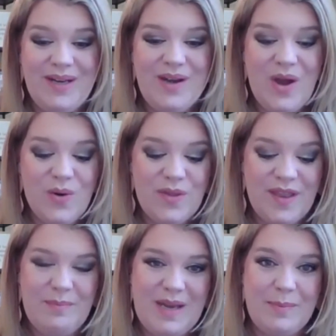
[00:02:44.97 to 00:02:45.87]
we know
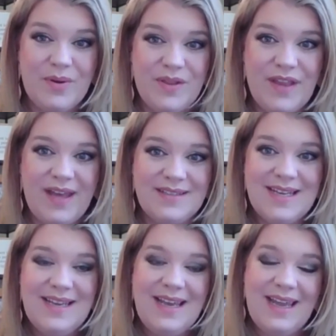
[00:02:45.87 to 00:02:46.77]
that people that
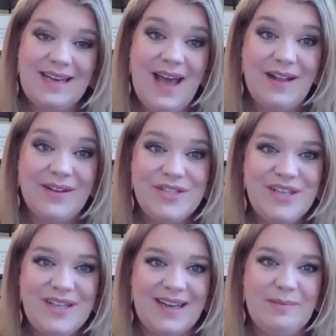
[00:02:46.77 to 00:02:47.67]
acknowledge
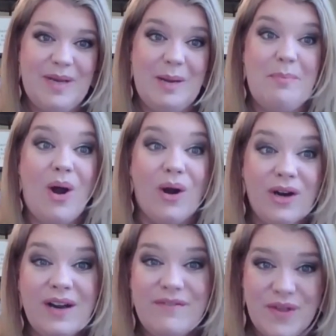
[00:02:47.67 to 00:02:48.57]
it and can be a
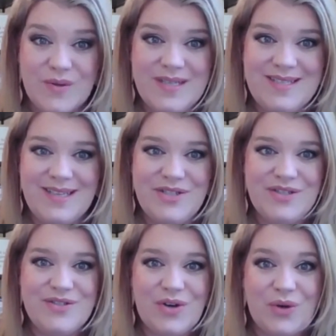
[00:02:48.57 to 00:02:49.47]
part of those
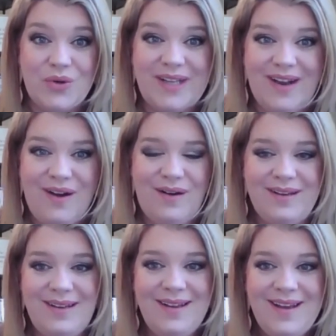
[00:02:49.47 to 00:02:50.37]
decisions early
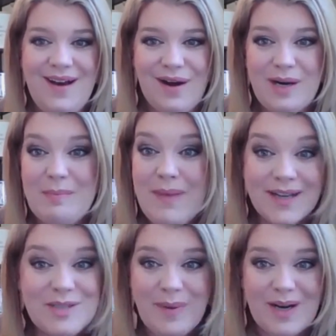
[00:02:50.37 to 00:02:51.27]
on are in a
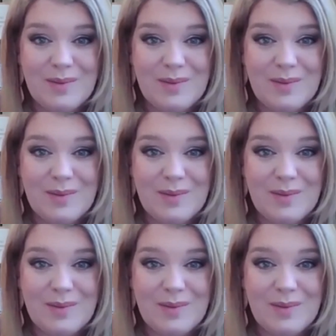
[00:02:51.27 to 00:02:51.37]
much better